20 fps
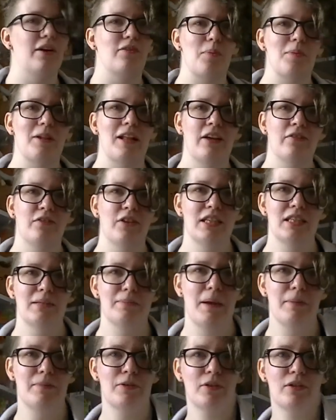Do I have a plan for
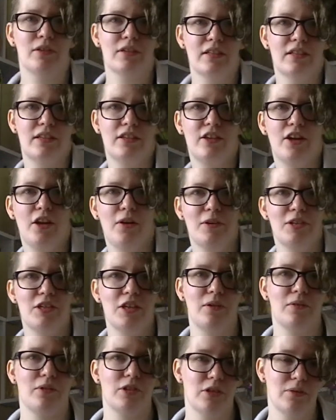these pep talks? No
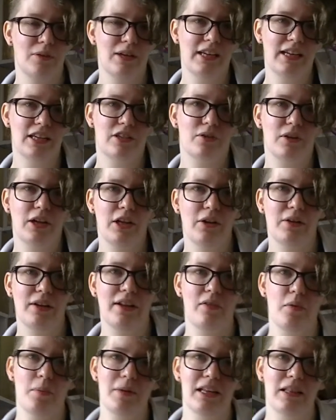I don't. Do I literally
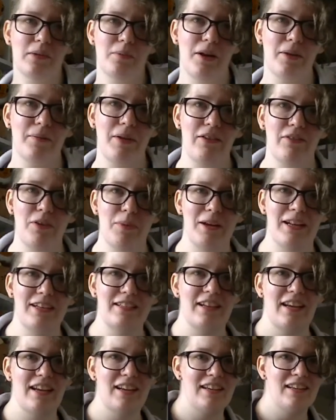only ever make them when I'm having a
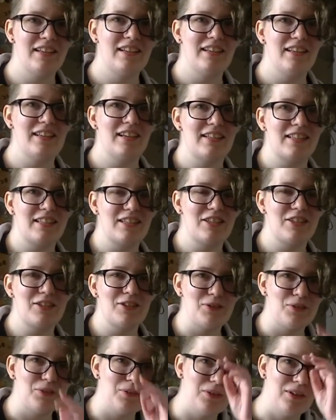bad day? Yes I
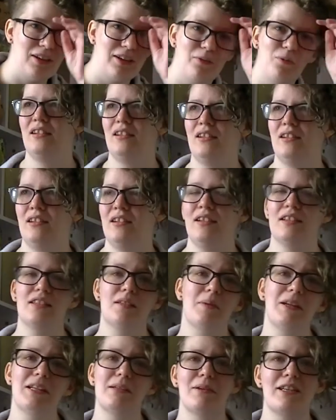do.
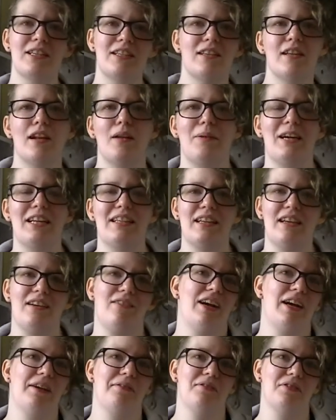It's the best way to turn a bad
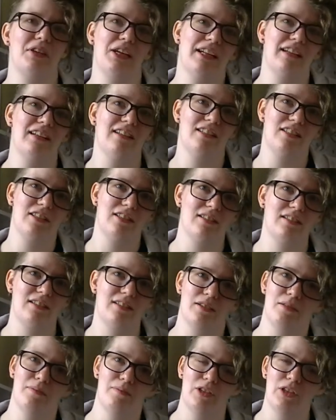day around really, is
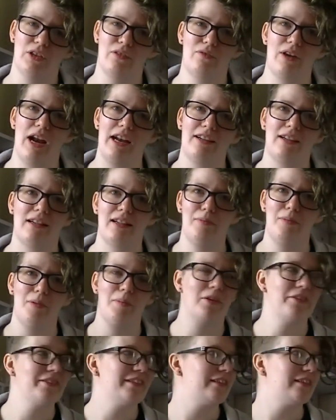just to sort of radically be